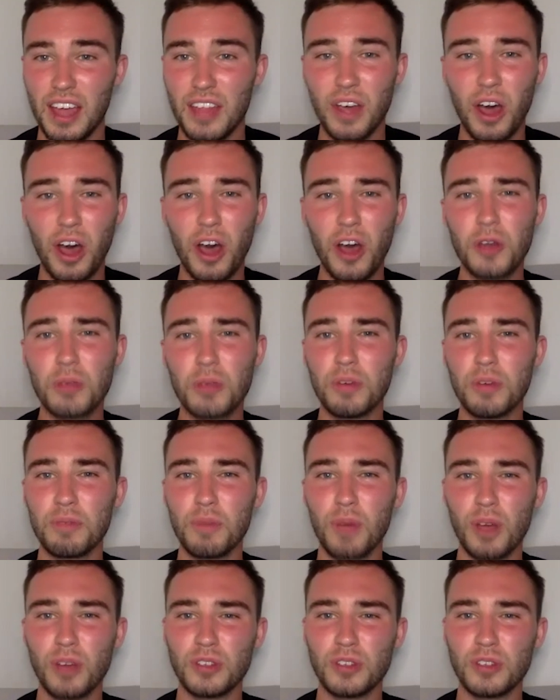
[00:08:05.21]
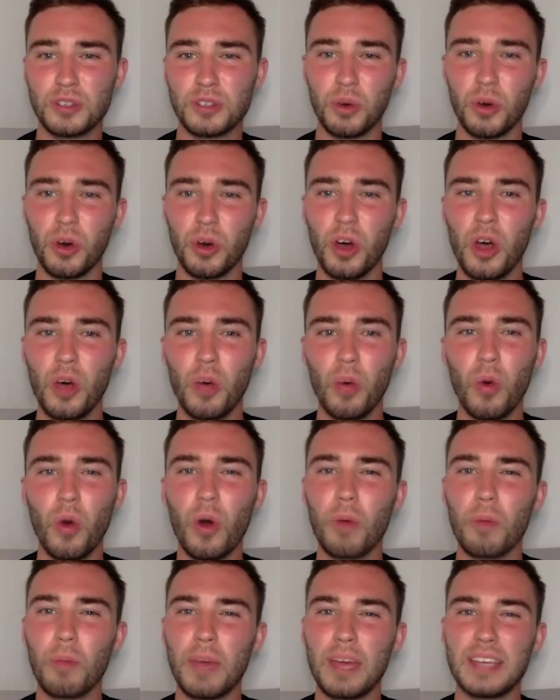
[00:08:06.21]
The home of motorsport.
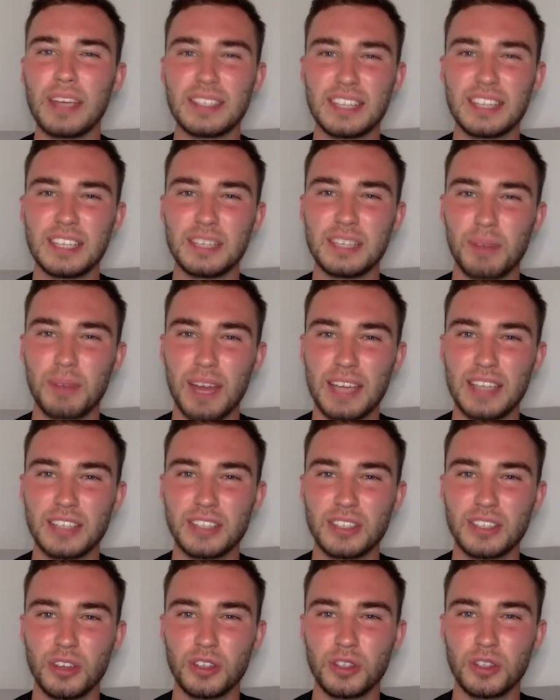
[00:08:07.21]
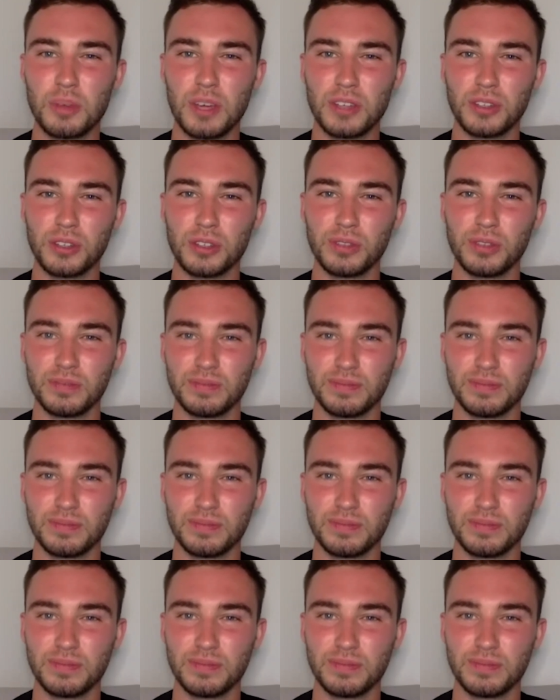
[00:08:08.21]
What makes this place so special?